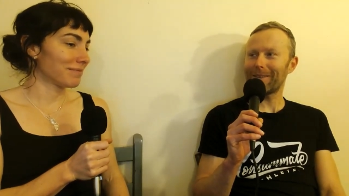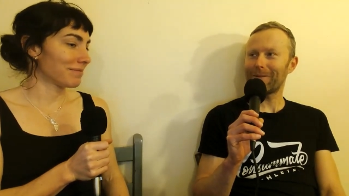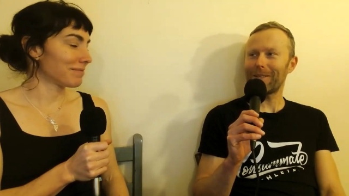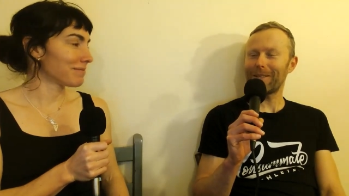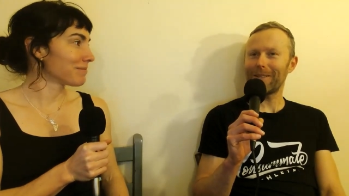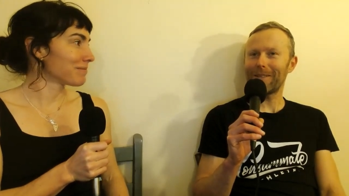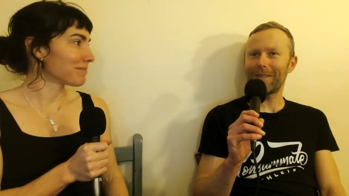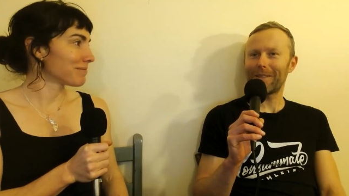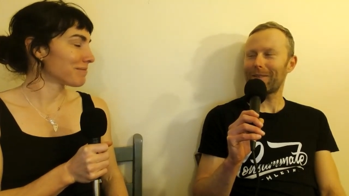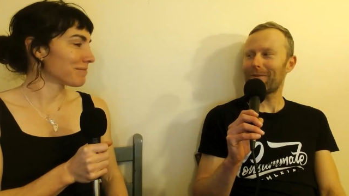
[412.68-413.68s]
Speaker 1: I was like, what is it?
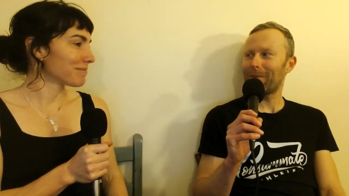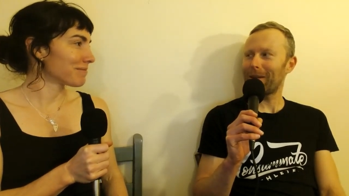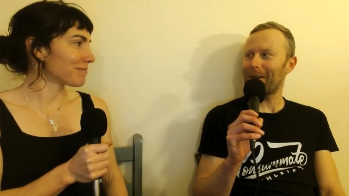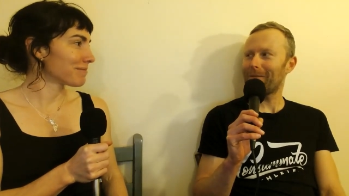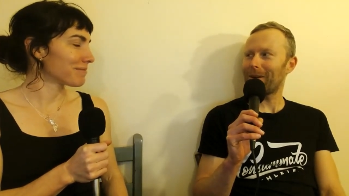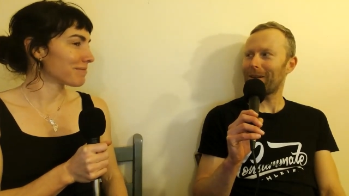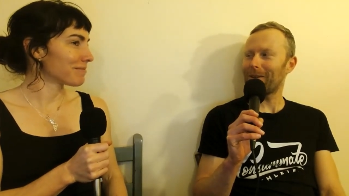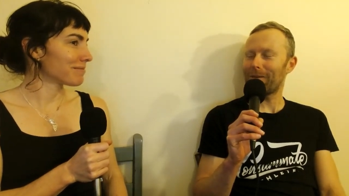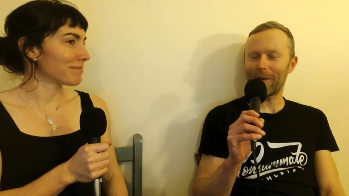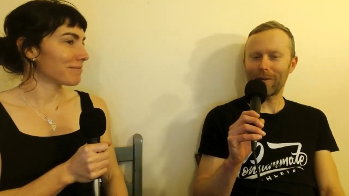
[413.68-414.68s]
It's 7 p.m. What are you
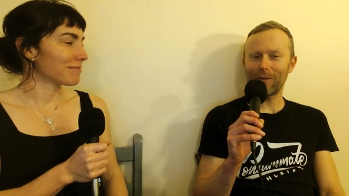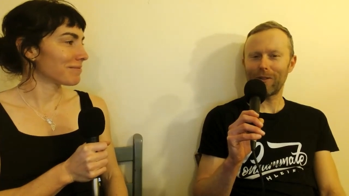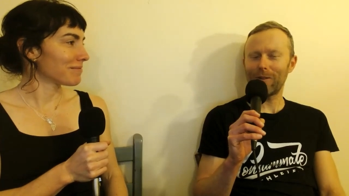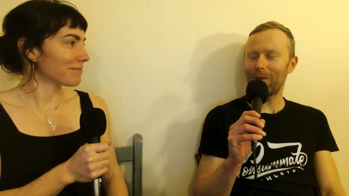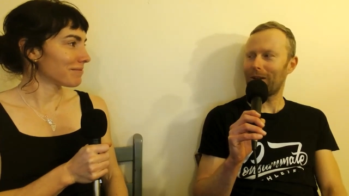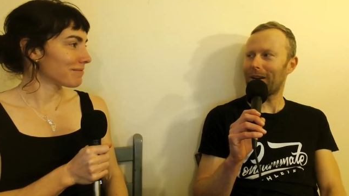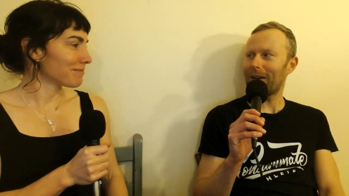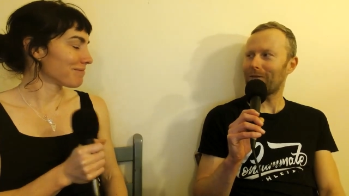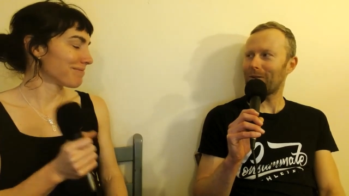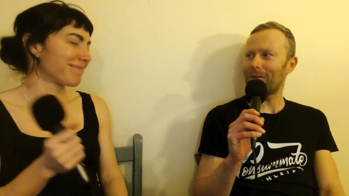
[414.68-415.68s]
doing? We don't usually do a lot
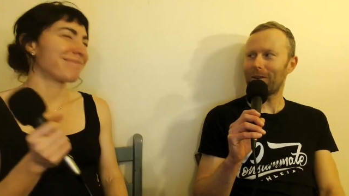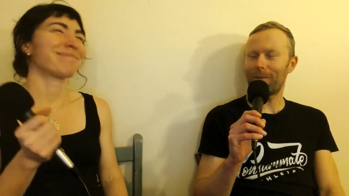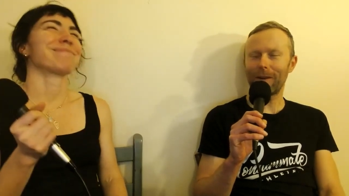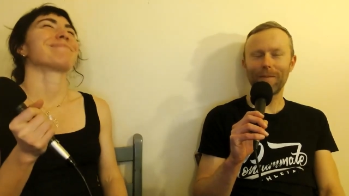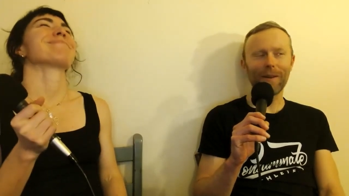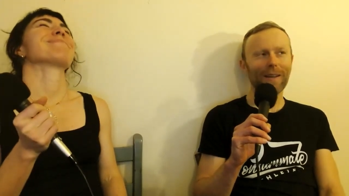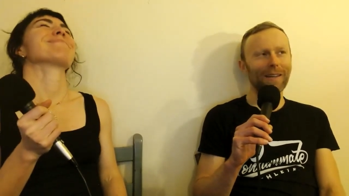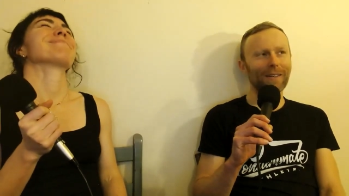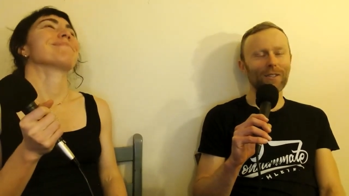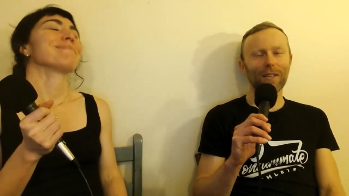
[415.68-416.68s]
after 5 p.m.
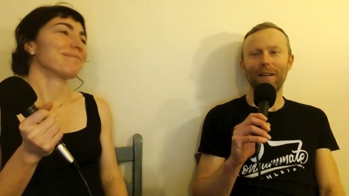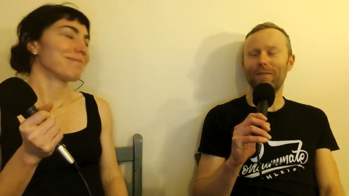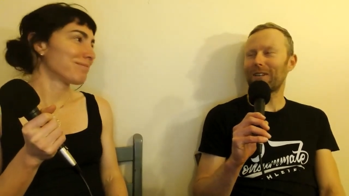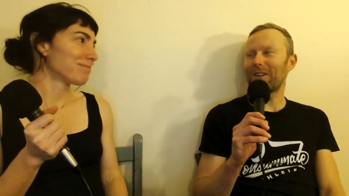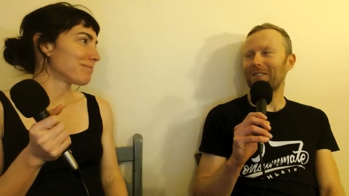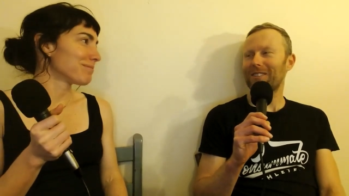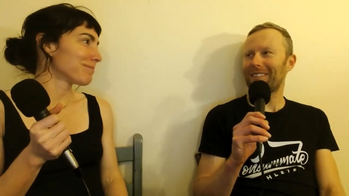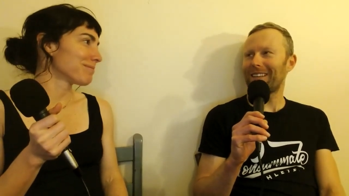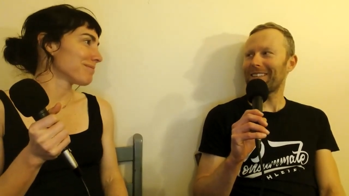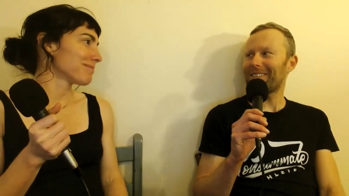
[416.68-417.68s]
She's like, I have to call
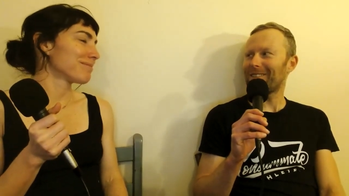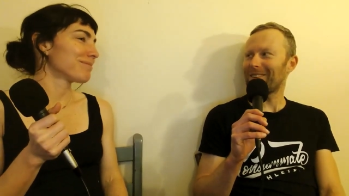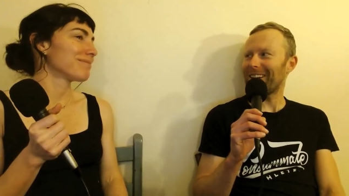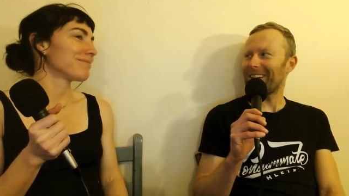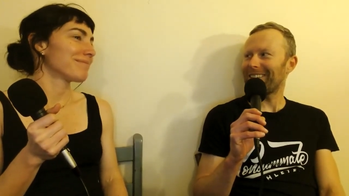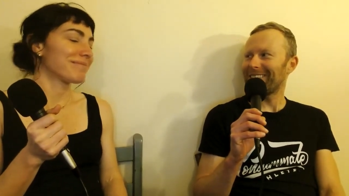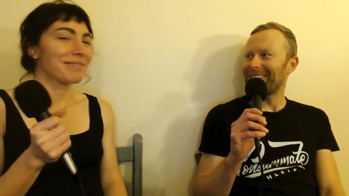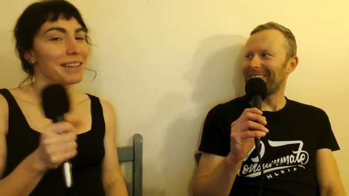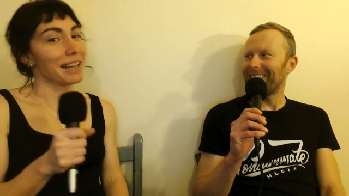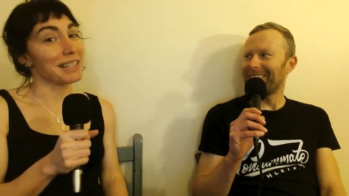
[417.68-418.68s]
Kelly Starrett.
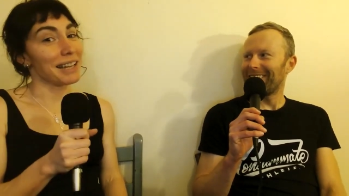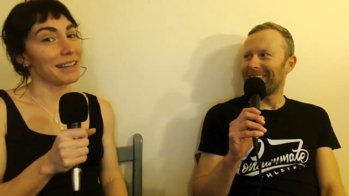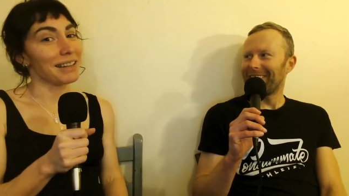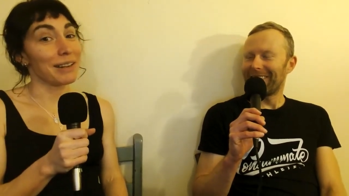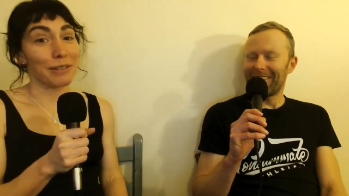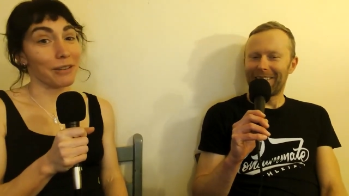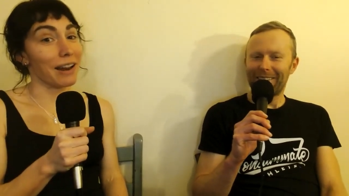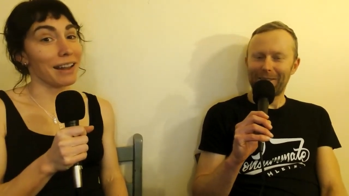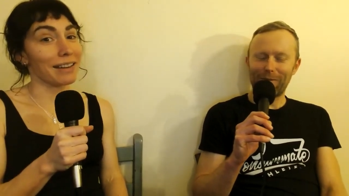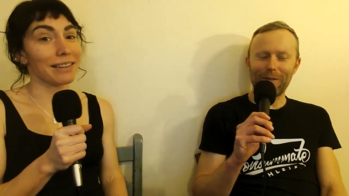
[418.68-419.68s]
Speaker 2: I did. It was
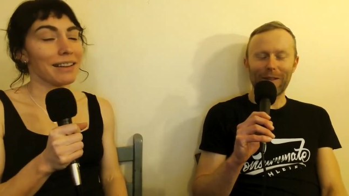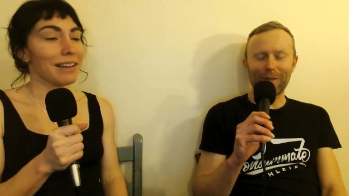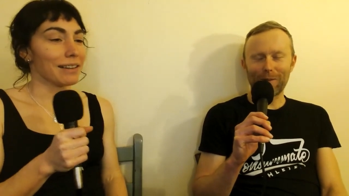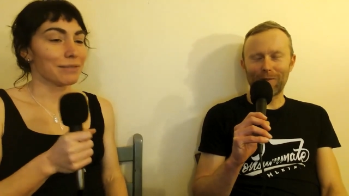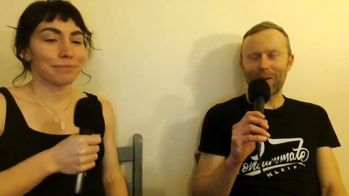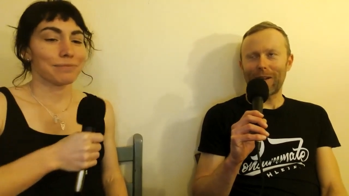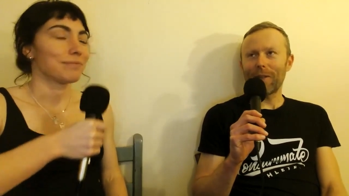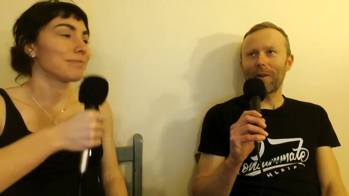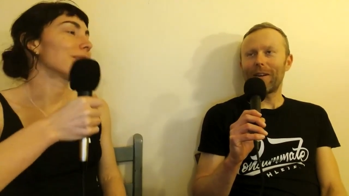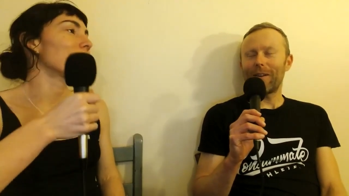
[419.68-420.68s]
great.
Speaker 1: And this was for
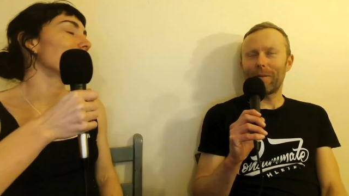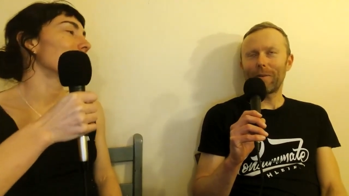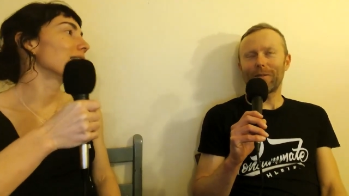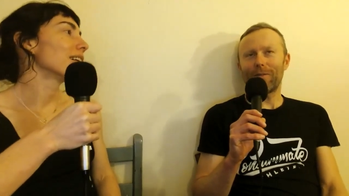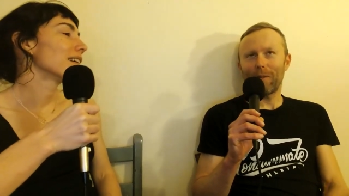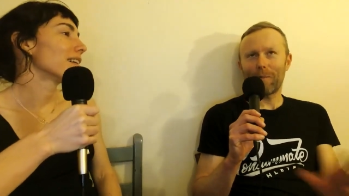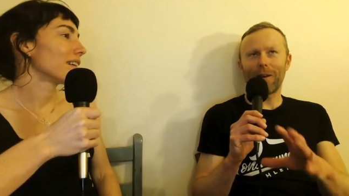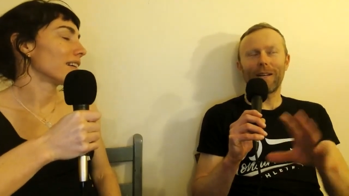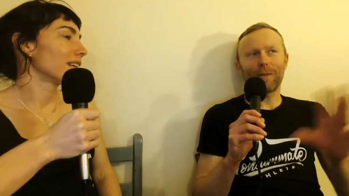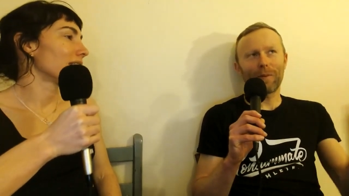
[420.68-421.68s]
another, it wasn't for the
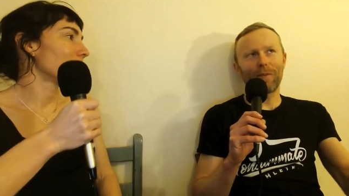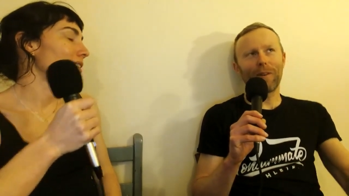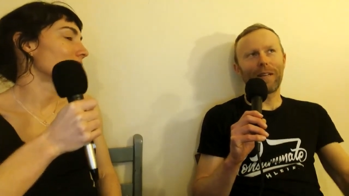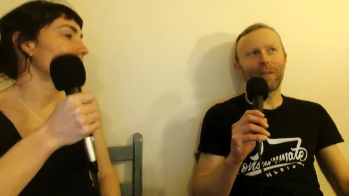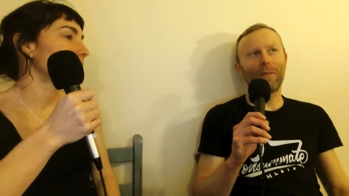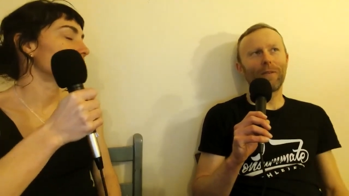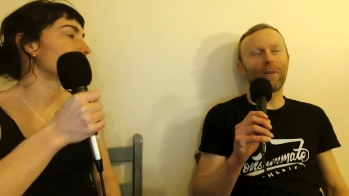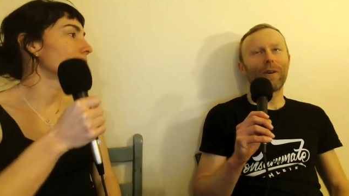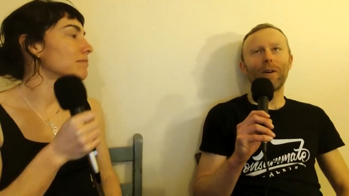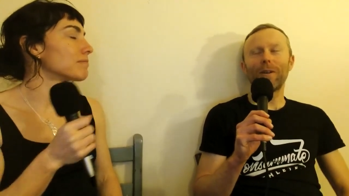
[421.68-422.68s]
podcast, but for an interview
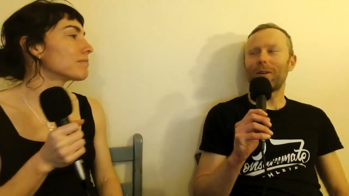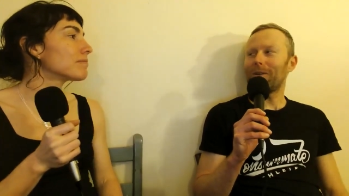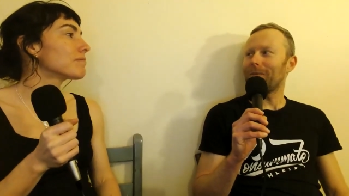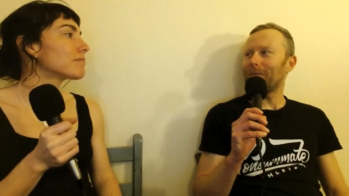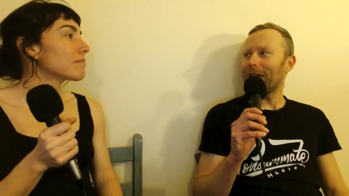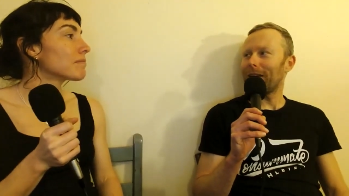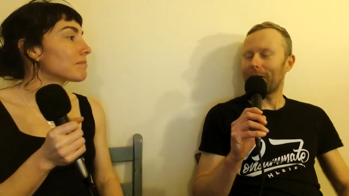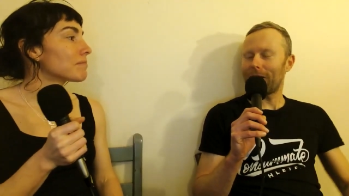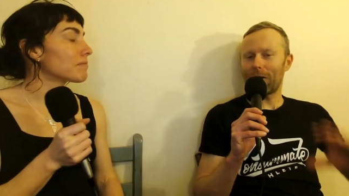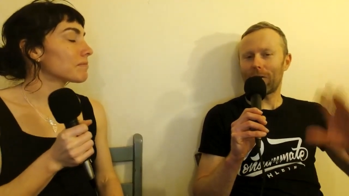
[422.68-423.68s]
for an article.
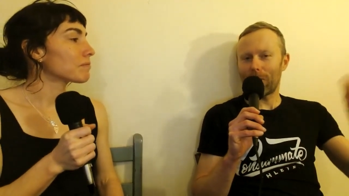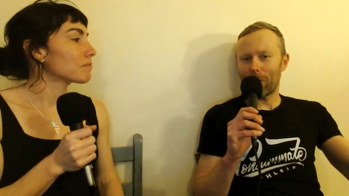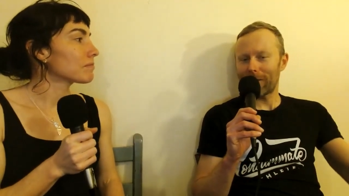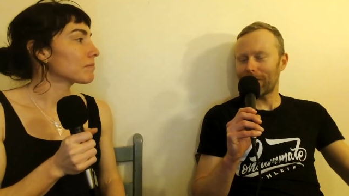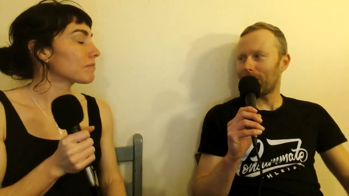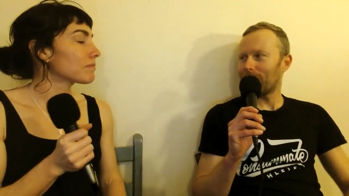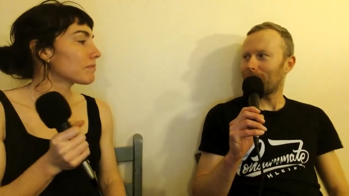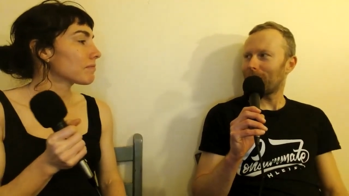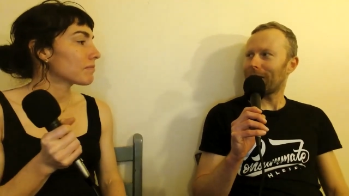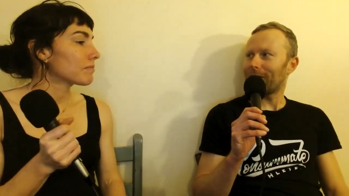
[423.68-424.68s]
And they're on the West Coast. So